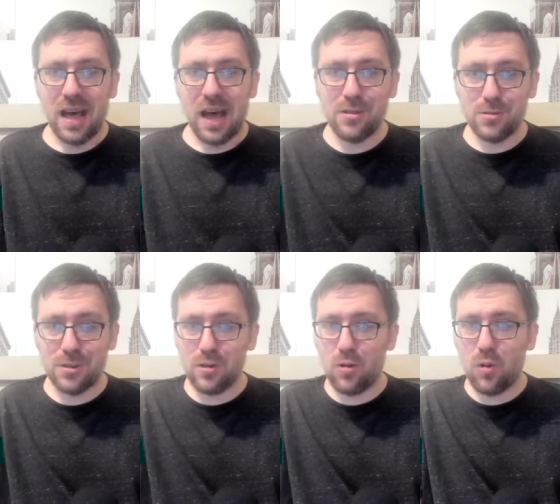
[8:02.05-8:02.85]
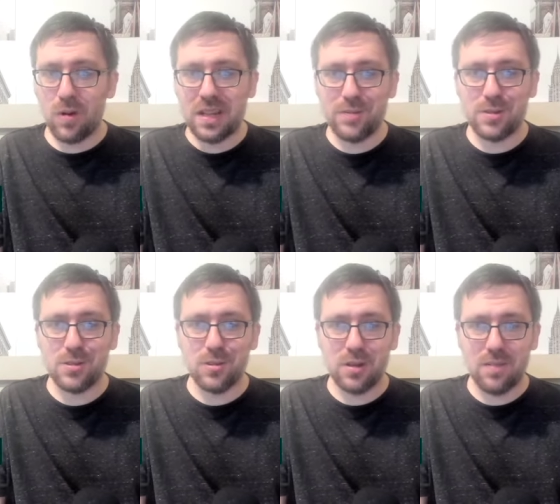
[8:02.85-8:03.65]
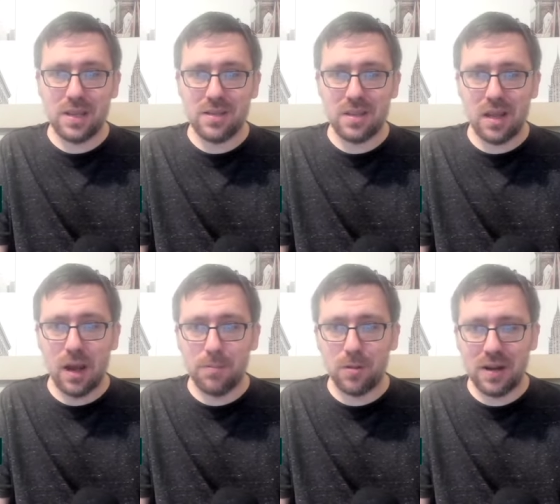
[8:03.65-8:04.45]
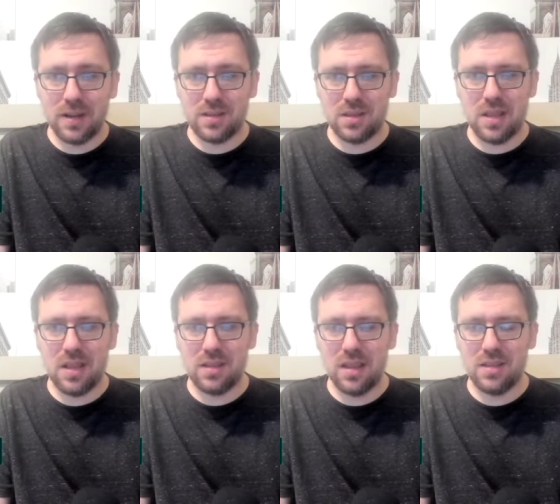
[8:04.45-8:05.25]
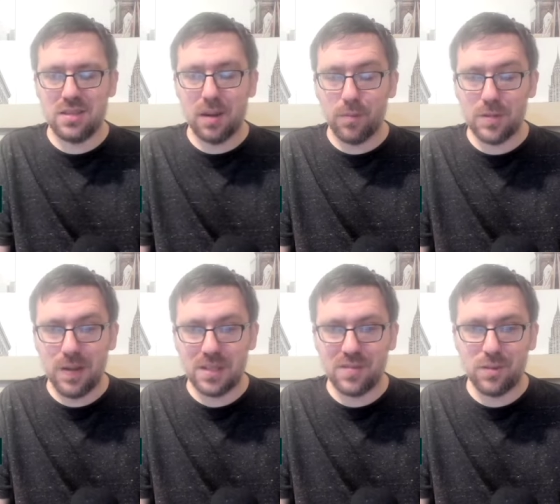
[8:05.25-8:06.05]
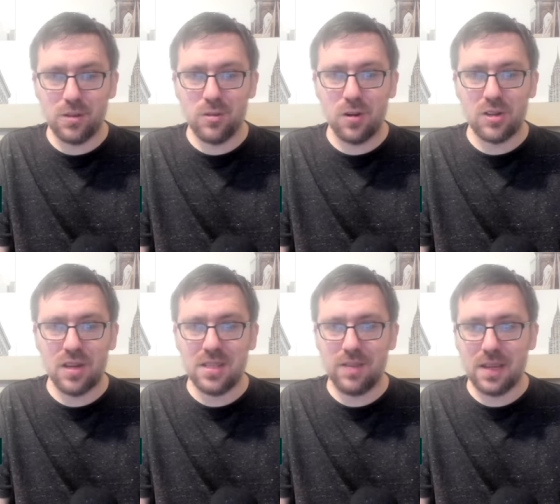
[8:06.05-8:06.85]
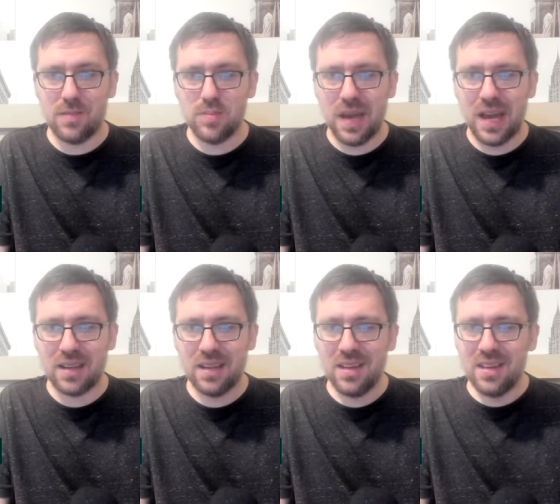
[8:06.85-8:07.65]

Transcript: I do think Corey Davis is still going to be an upgrade in, in some respects for the New York Jets if he comes back.